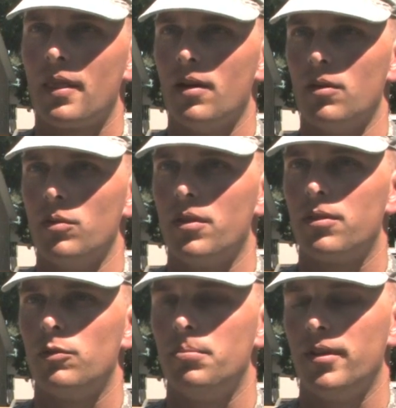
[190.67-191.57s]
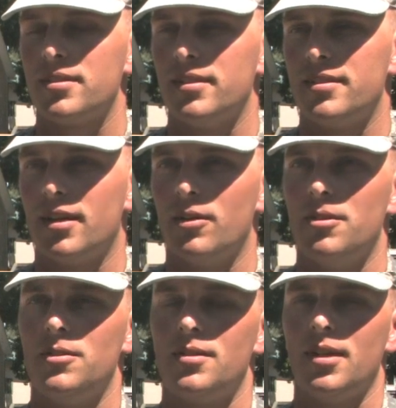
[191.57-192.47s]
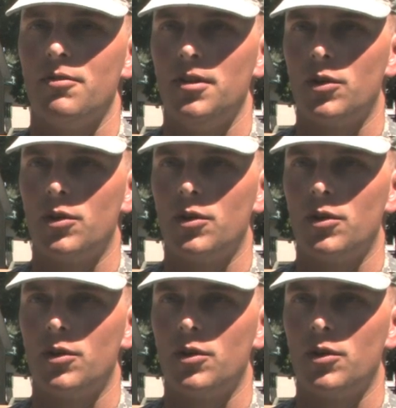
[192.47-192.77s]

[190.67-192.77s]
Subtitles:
with replacing the towers, using heavy